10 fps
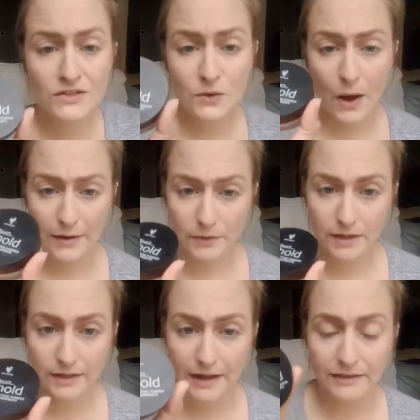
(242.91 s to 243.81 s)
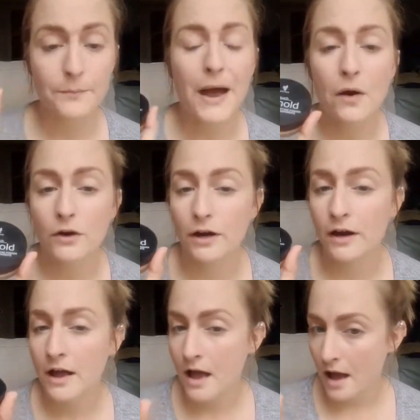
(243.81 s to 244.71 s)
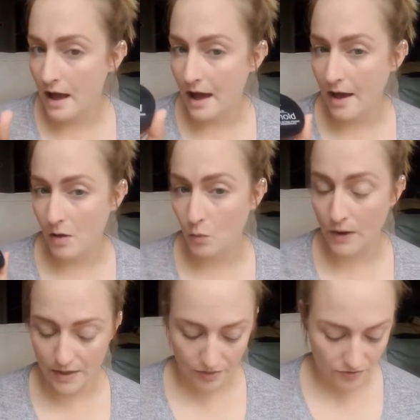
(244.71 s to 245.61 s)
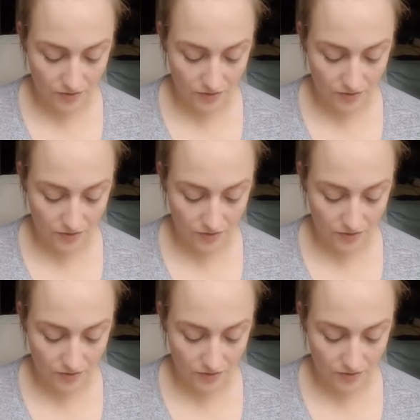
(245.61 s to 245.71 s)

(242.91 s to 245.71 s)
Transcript: So I really like the powder with